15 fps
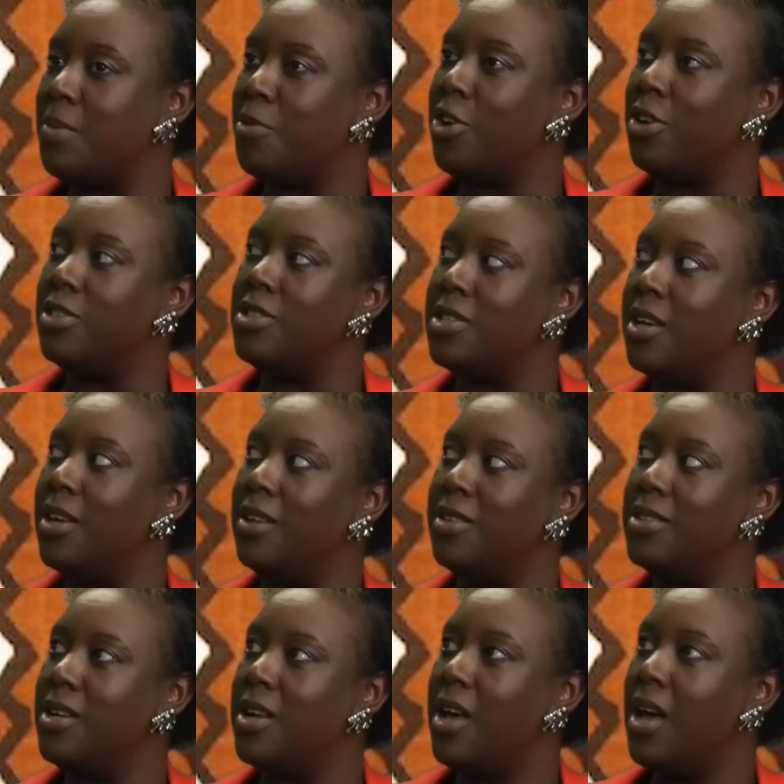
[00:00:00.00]
I'm
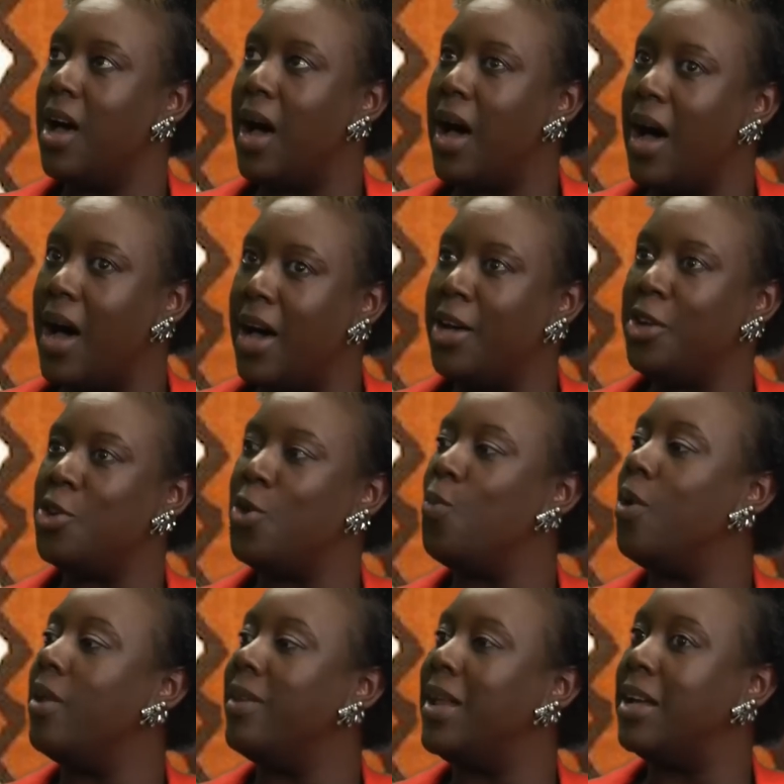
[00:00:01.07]
concerned, I
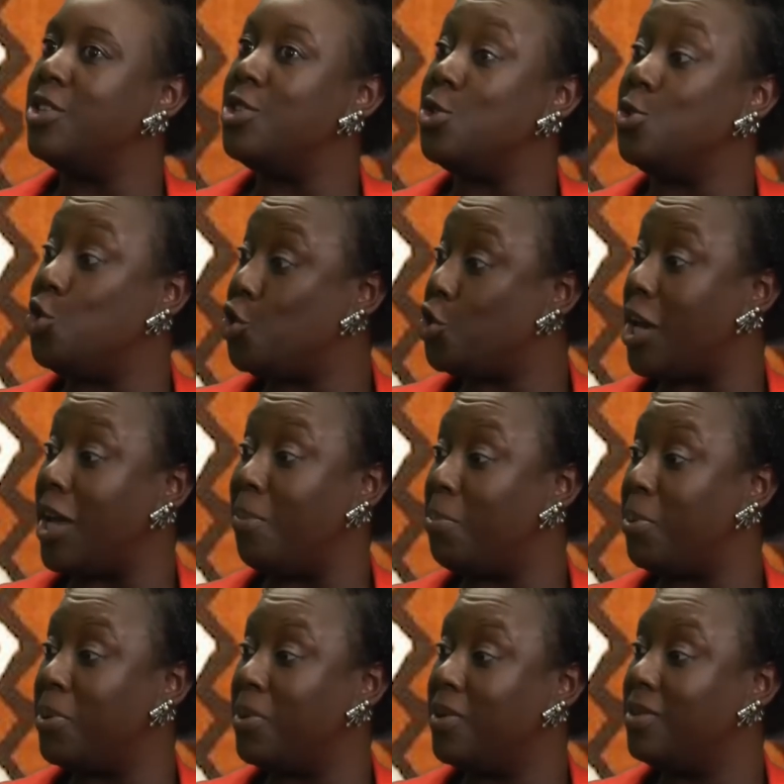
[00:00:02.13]
don't want that to
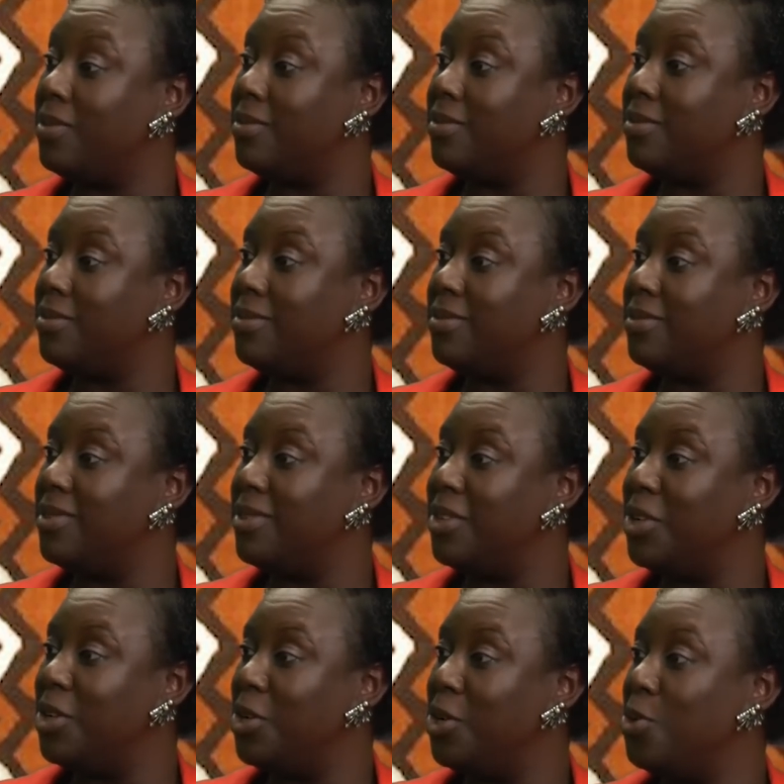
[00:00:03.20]
shape
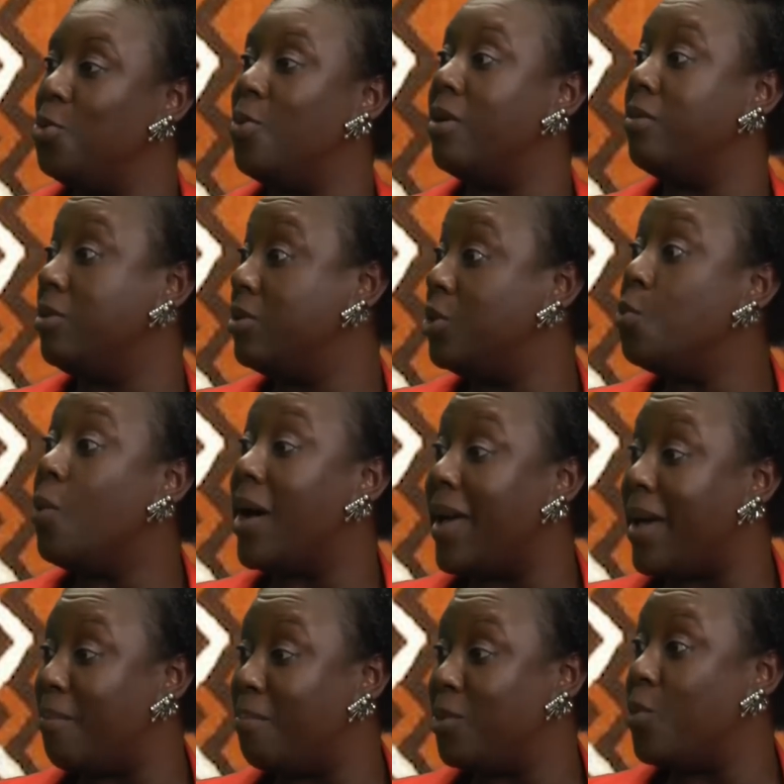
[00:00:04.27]
who I
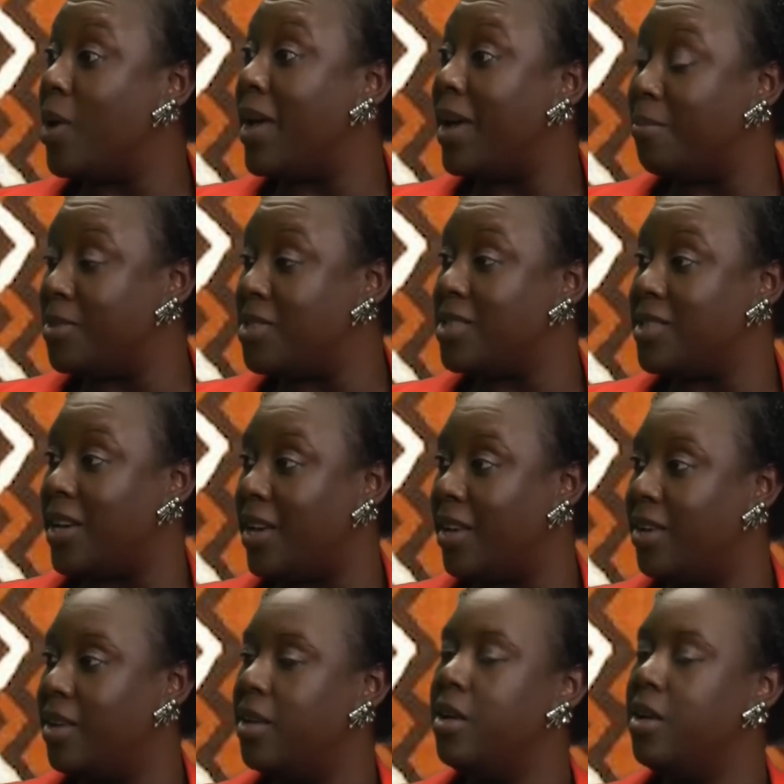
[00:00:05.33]
am today.